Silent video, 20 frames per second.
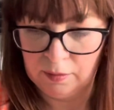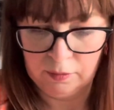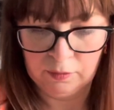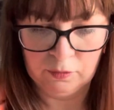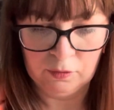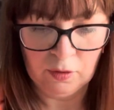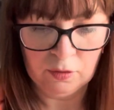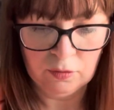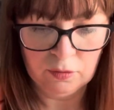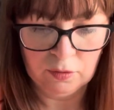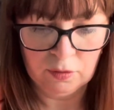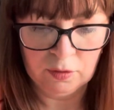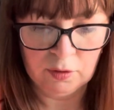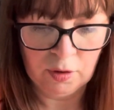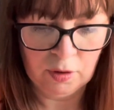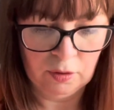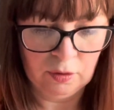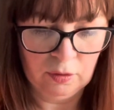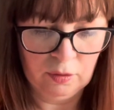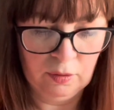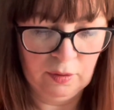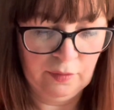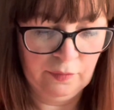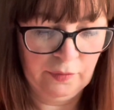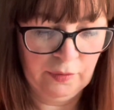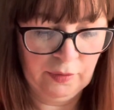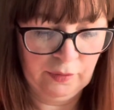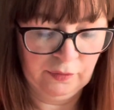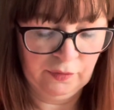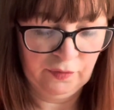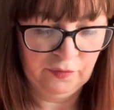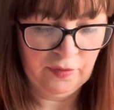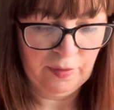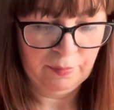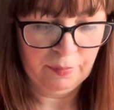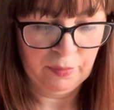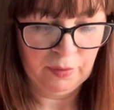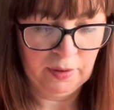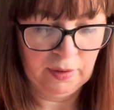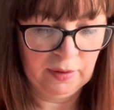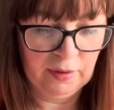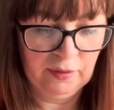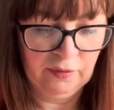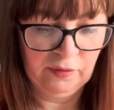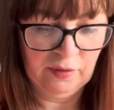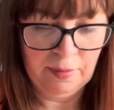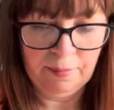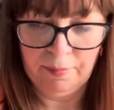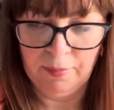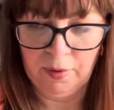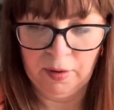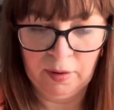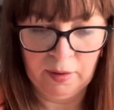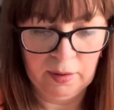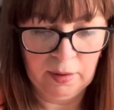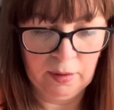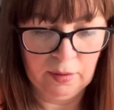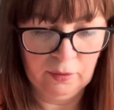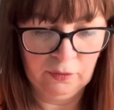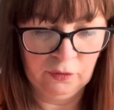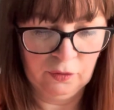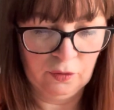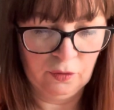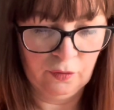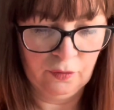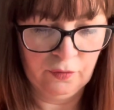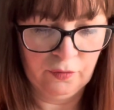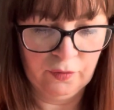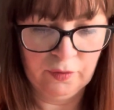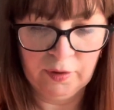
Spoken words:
don't know if this fabric is in my sort of